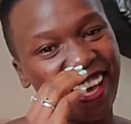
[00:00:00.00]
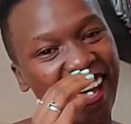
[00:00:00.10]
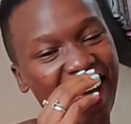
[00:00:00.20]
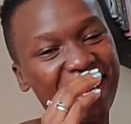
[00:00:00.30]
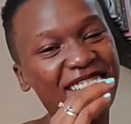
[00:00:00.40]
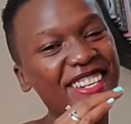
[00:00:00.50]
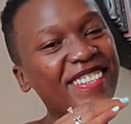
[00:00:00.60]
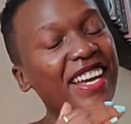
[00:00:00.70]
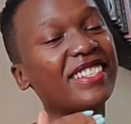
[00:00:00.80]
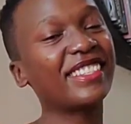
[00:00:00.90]
I don't know
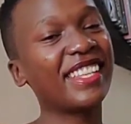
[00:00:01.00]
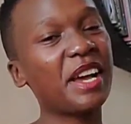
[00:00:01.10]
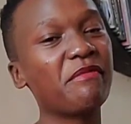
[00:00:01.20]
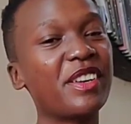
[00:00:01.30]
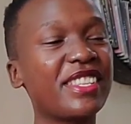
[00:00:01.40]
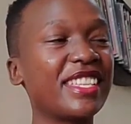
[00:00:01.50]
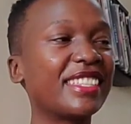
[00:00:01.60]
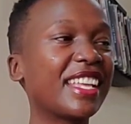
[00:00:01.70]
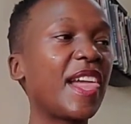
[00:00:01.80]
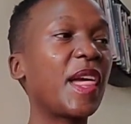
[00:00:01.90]
what to say about this.
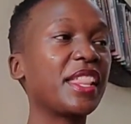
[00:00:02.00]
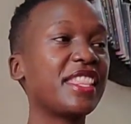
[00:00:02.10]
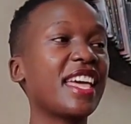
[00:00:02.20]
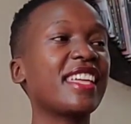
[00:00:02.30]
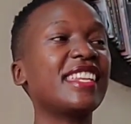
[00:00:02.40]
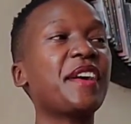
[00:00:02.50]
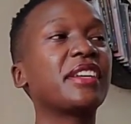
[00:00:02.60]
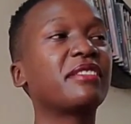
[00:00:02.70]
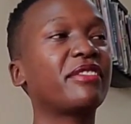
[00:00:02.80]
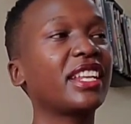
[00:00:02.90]
The other day I
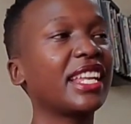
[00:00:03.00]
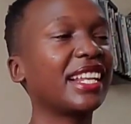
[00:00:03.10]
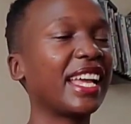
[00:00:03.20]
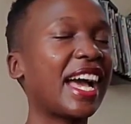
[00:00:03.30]
was feeling like